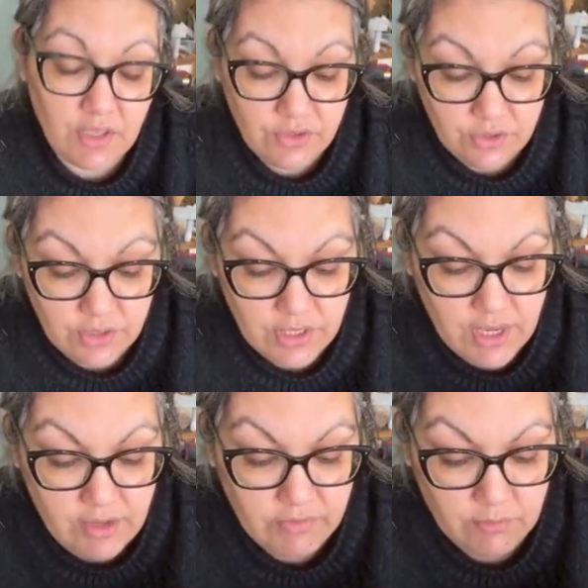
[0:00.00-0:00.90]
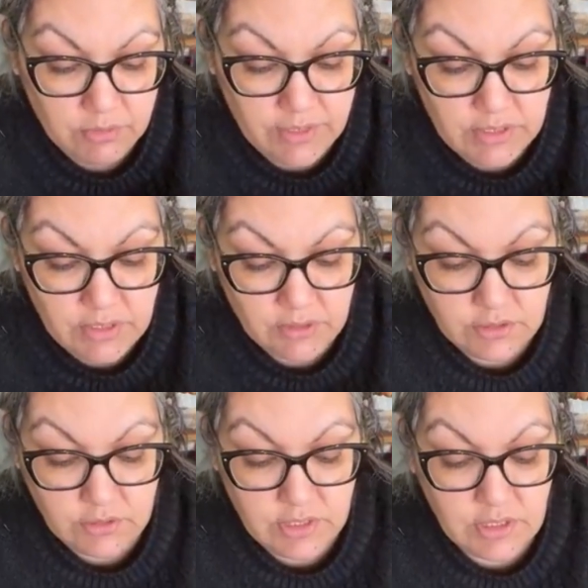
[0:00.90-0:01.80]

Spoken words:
other and have it blend a little